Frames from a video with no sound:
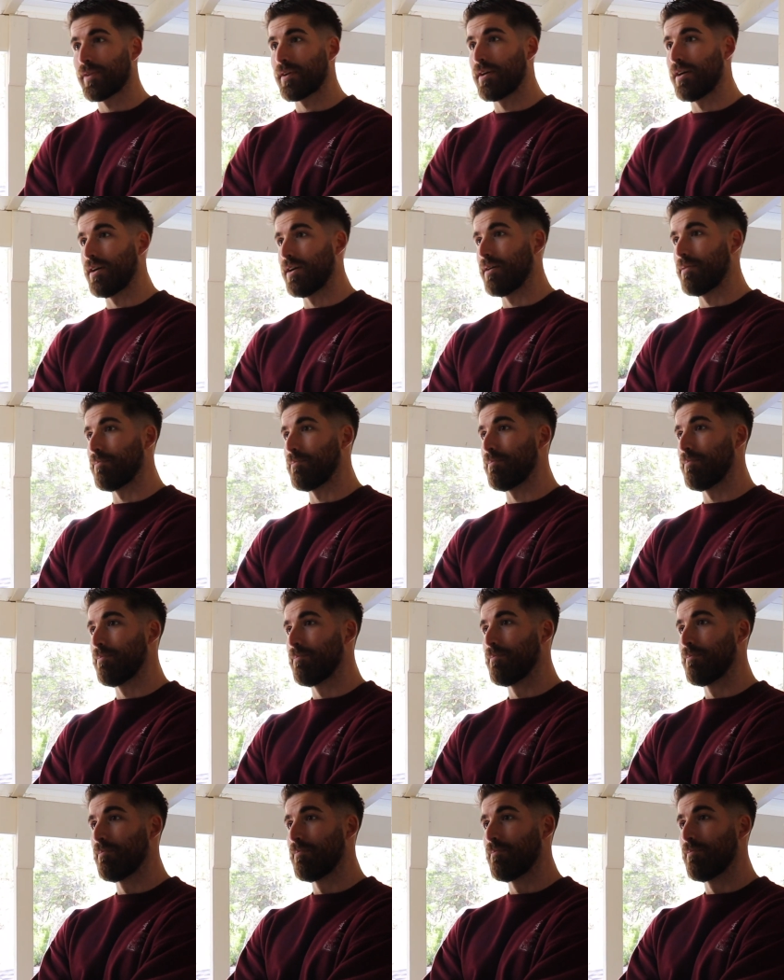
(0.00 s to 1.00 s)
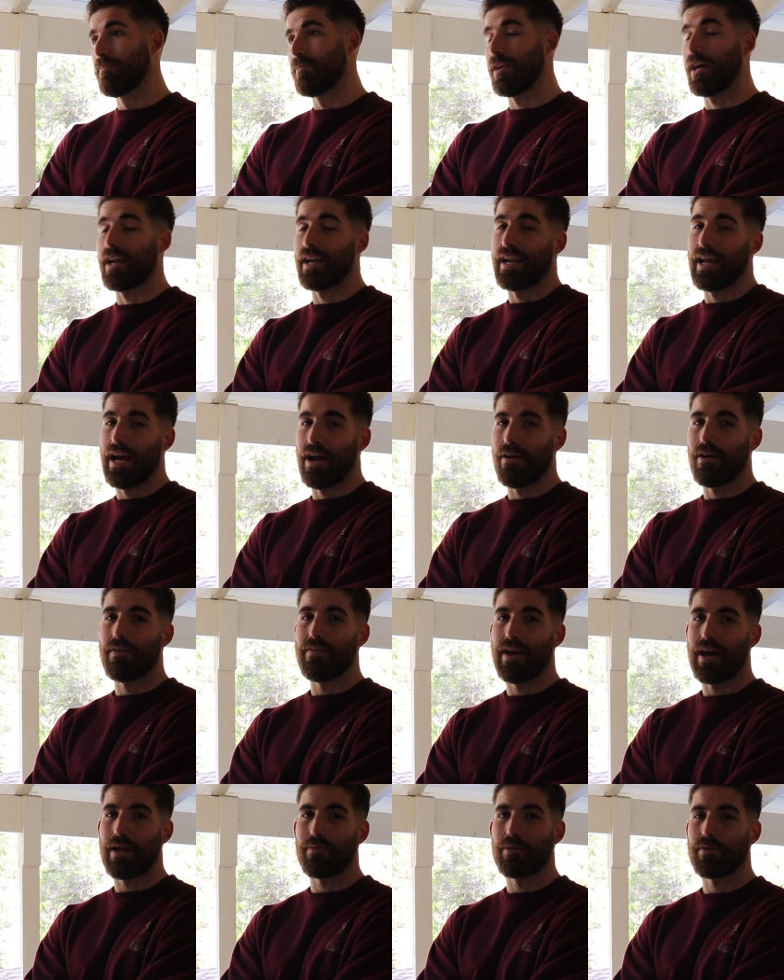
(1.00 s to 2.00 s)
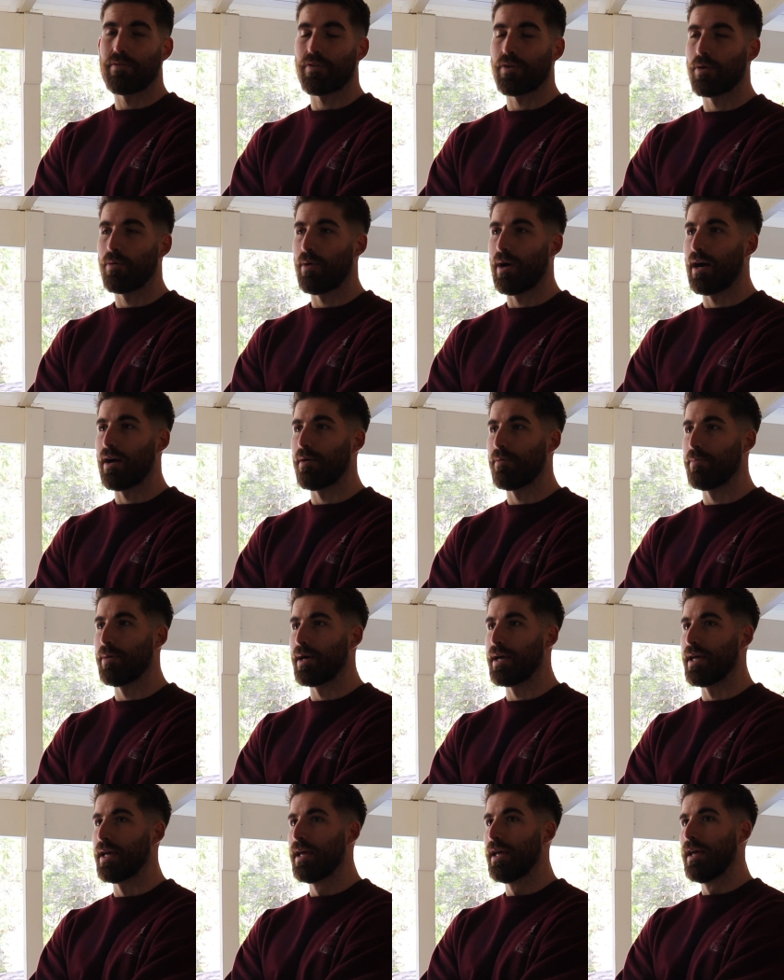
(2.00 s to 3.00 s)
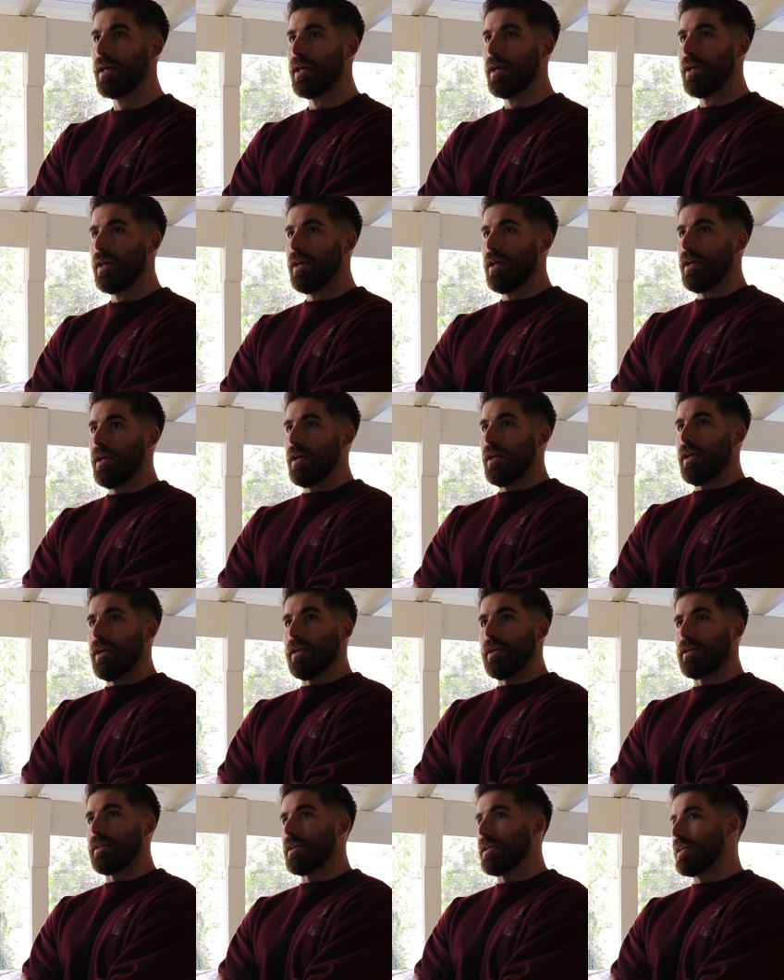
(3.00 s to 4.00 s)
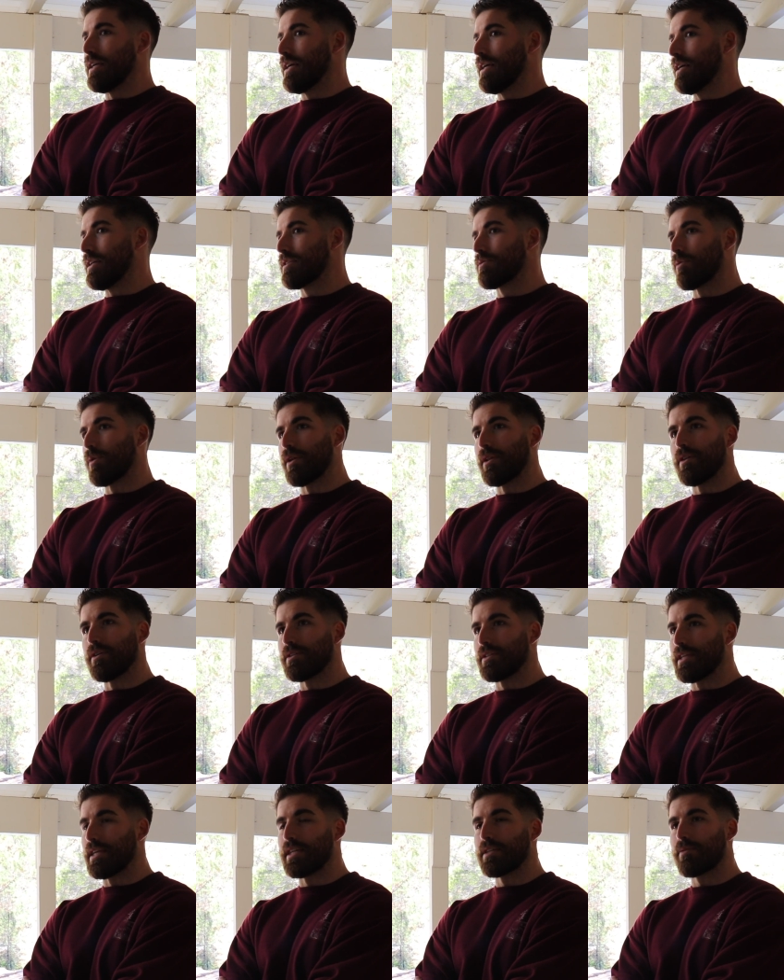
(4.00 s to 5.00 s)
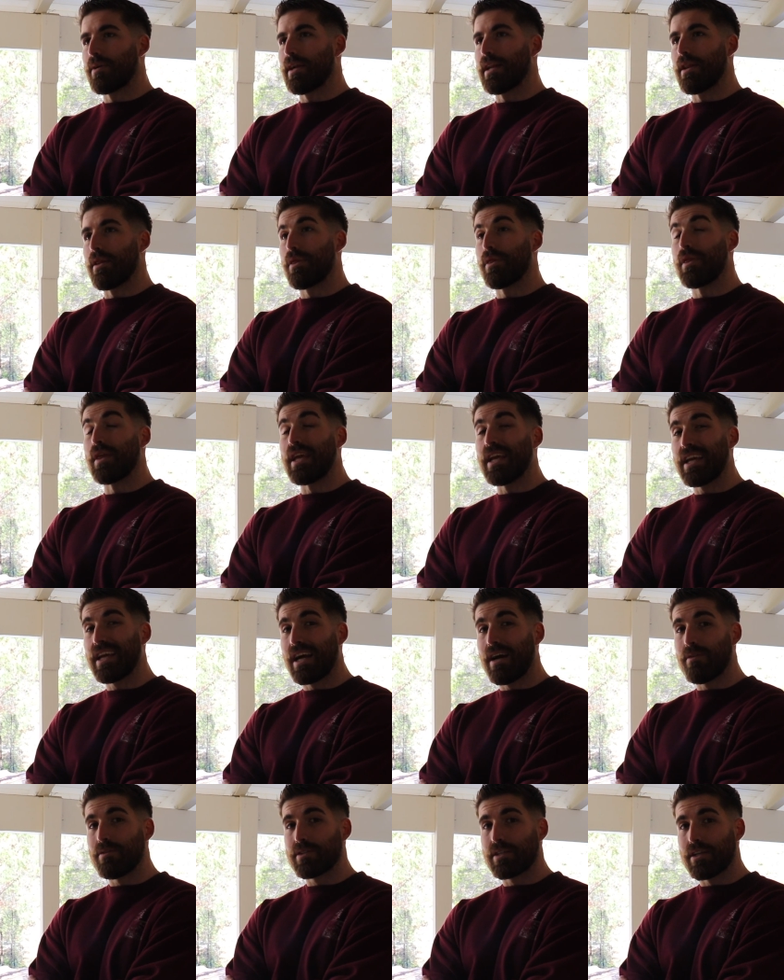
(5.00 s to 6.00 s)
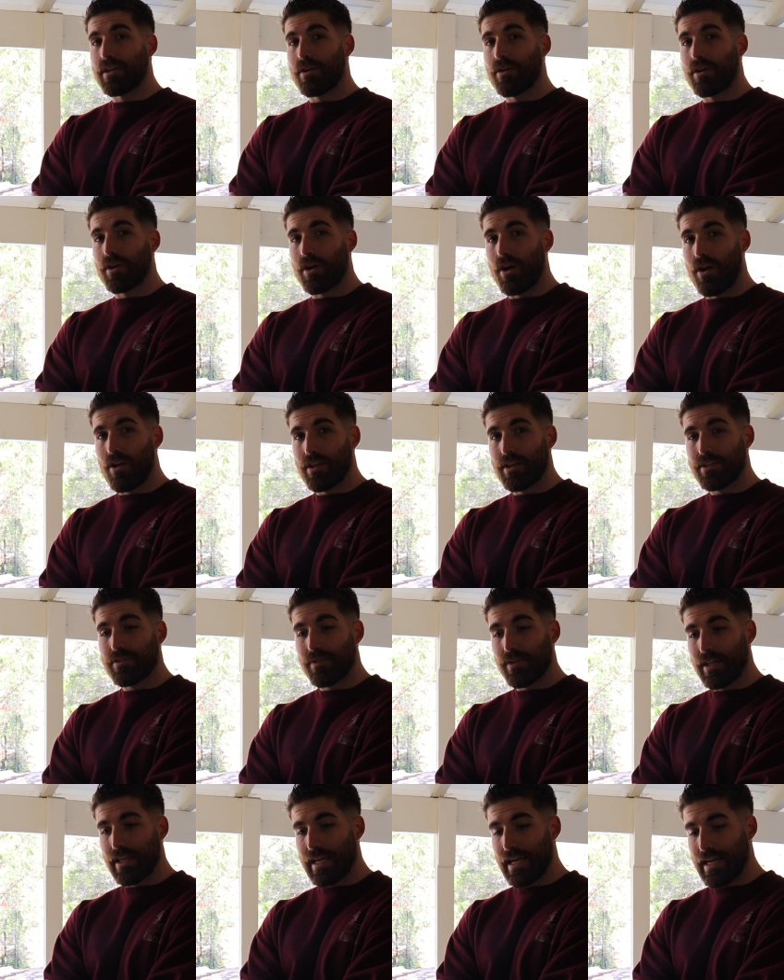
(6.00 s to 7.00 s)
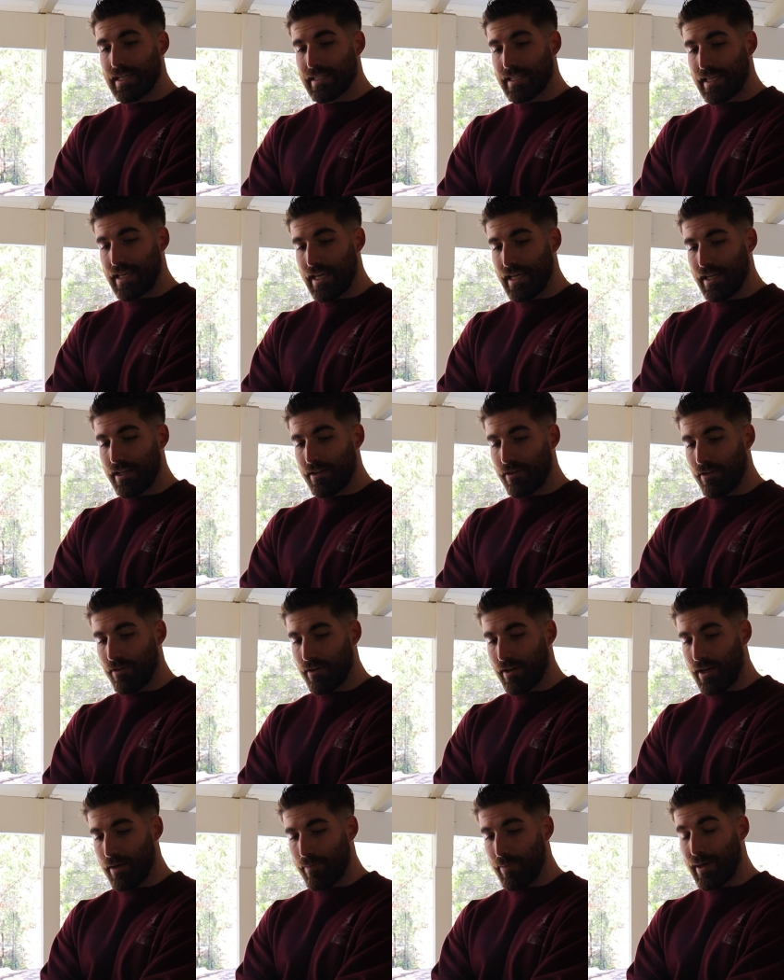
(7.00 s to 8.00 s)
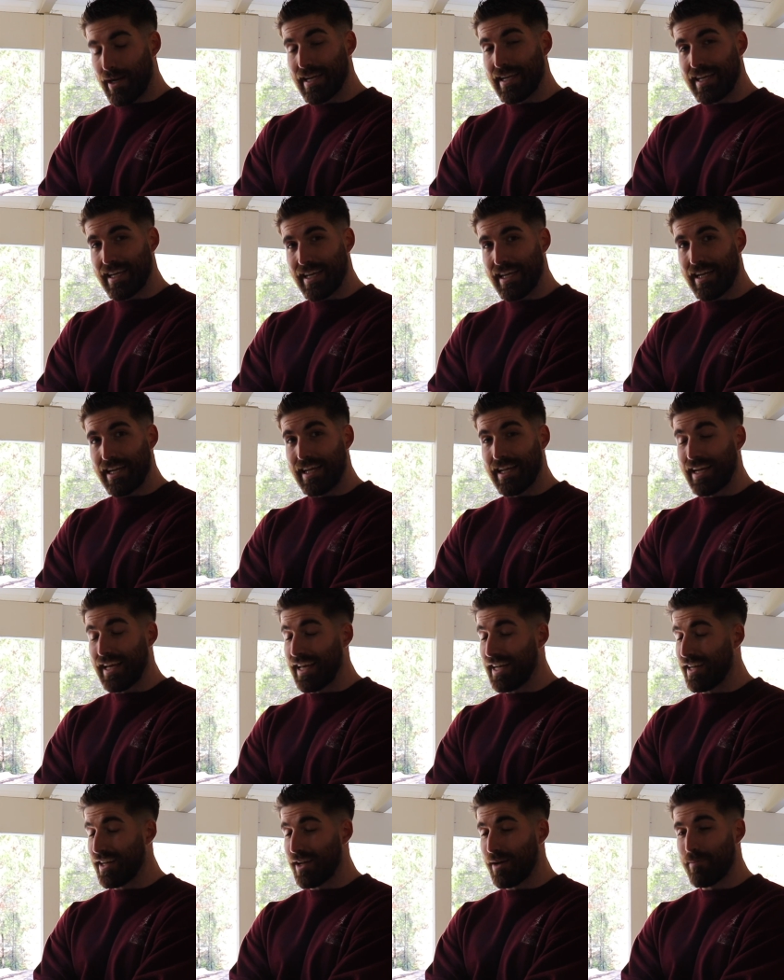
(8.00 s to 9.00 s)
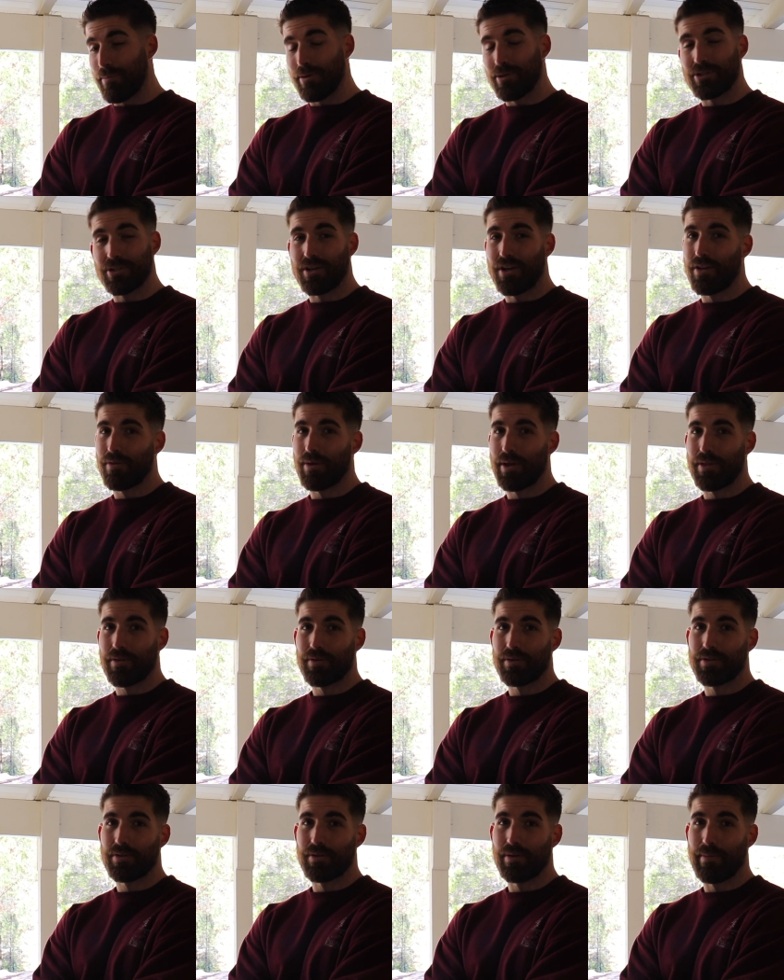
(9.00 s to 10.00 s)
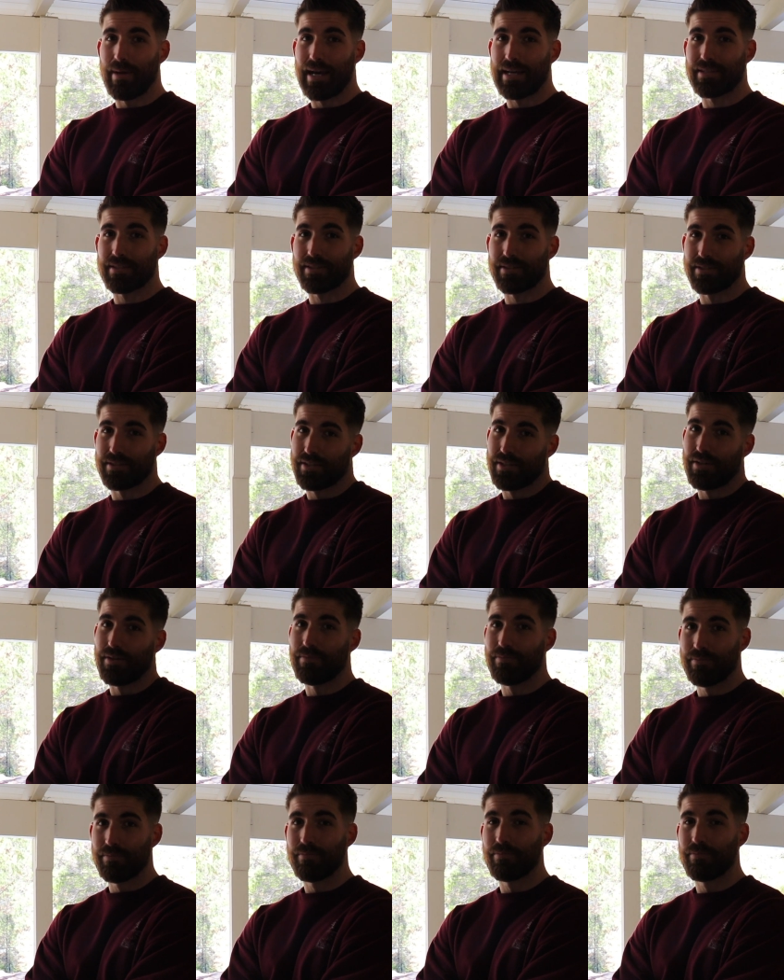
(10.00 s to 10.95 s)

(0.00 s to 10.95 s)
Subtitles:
Not now, I've had one for a while, but it's one of those things where I didn't think I was gonna go to college really as a kid growing up, and I did, and it ended up pushing all the way through to a master's, so